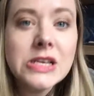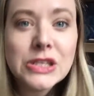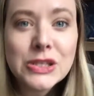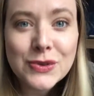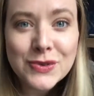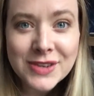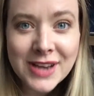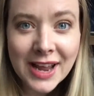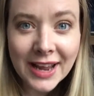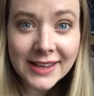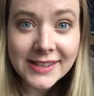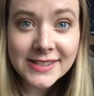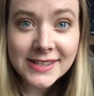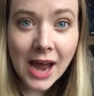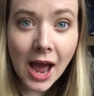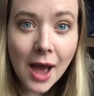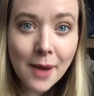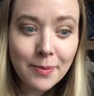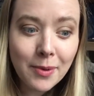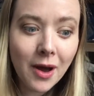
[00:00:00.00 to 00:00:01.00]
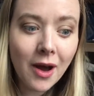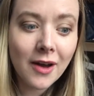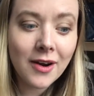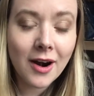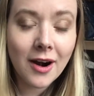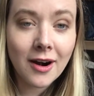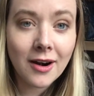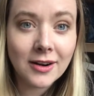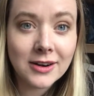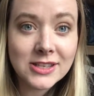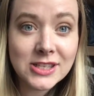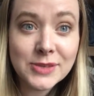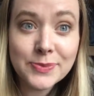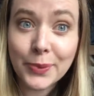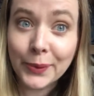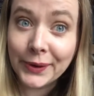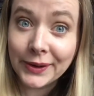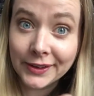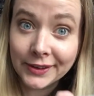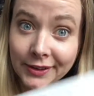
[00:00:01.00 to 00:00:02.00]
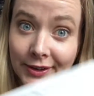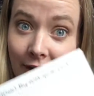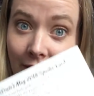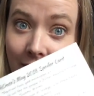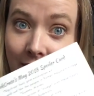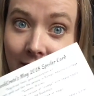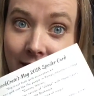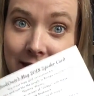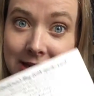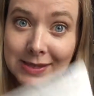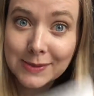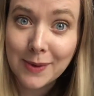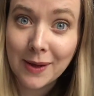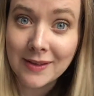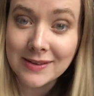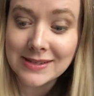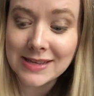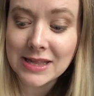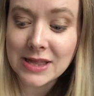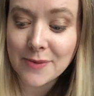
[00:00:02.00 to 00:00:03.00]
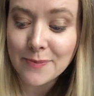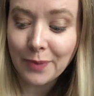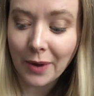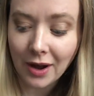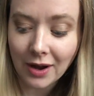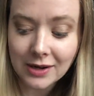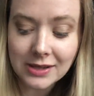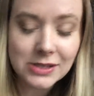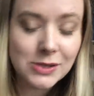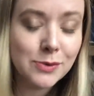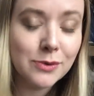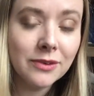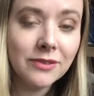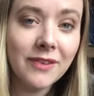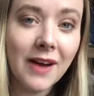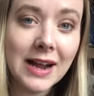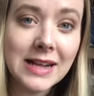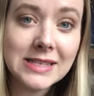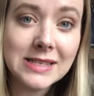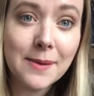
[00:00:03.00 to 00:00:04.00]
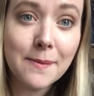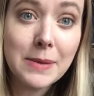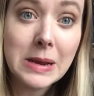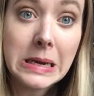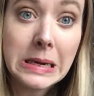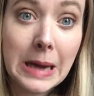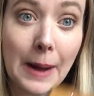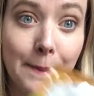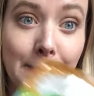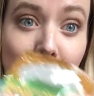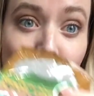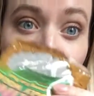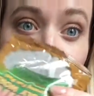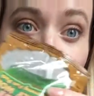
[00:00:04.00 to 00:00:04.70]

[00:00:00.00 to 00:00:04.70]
So next up on our spoiler card, as well as in the box, you will find some gummy